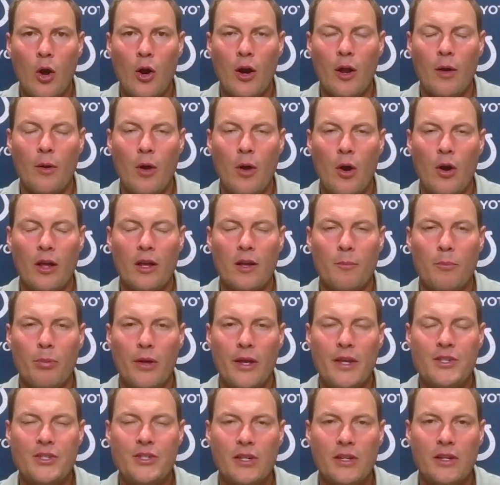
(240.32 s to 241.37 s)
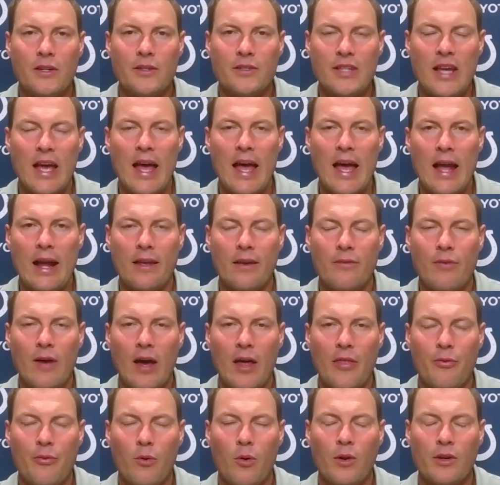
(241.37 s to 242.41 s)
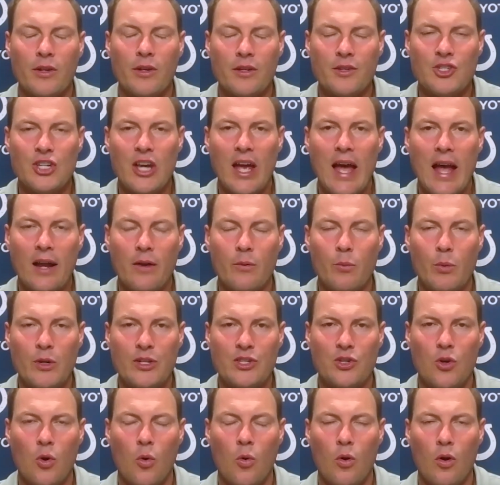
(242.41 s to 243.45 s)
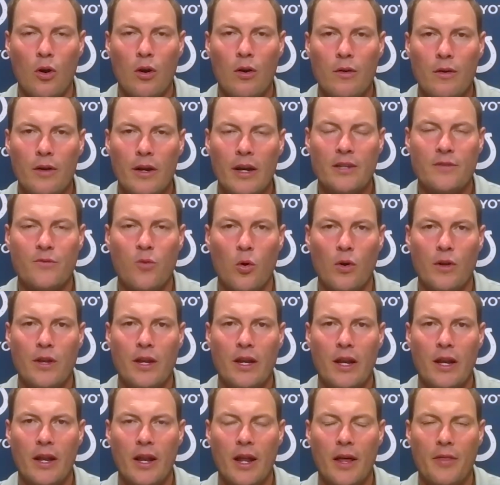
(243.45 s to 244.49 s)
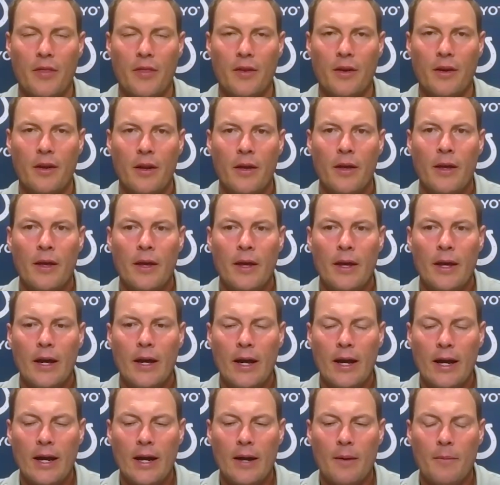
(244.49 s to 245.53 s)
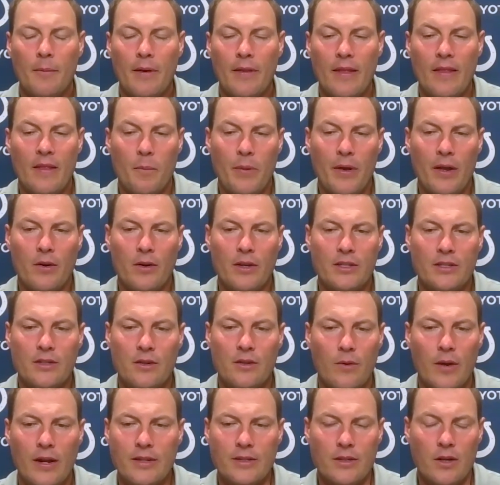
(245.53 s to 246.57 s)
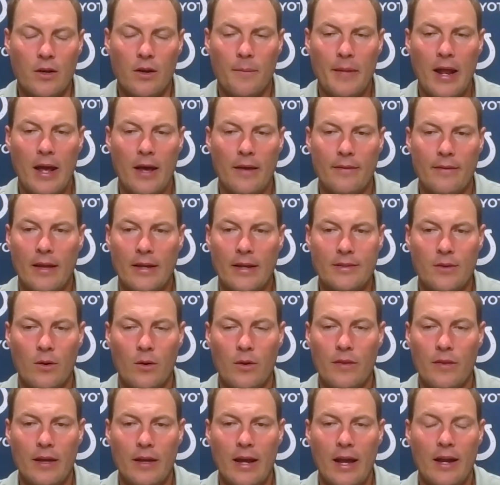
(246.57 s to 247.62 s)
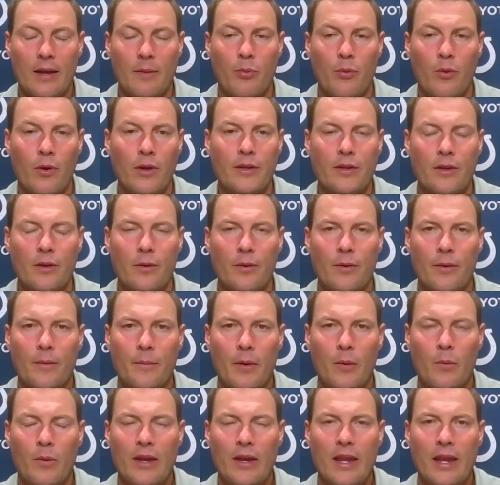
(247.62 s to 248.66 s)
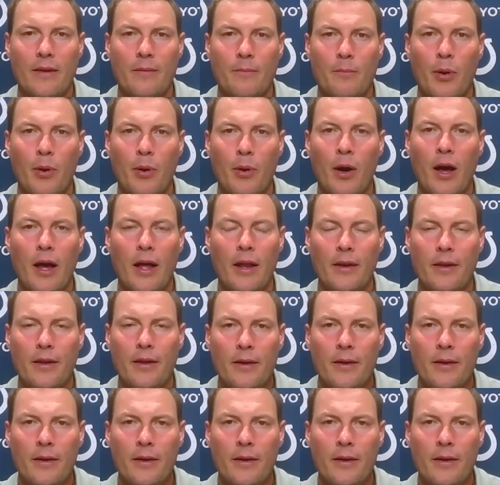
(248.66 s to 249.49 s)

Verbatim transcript: on a on a completion to Zach, if I throw it to Jack, we score, and it's fourteen to nothing. Um, and then the penalties in the red zone. I mean, I, that's the only thing I can point to. I mean, we didn't punt